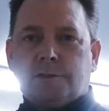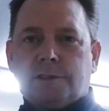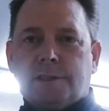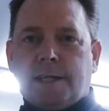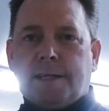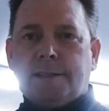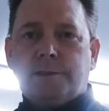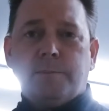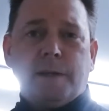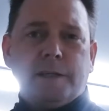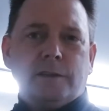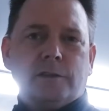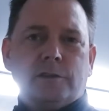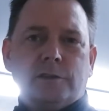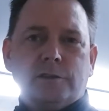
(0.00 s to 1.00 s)
Today is May
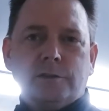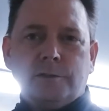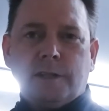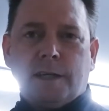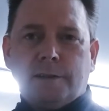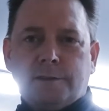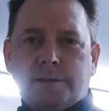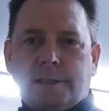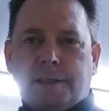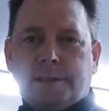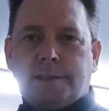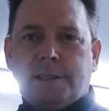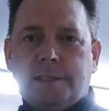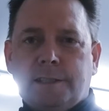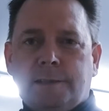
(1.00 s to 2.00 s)
3rd,
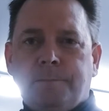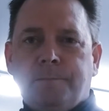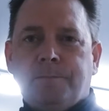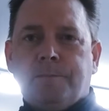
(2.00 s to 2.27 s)
2018,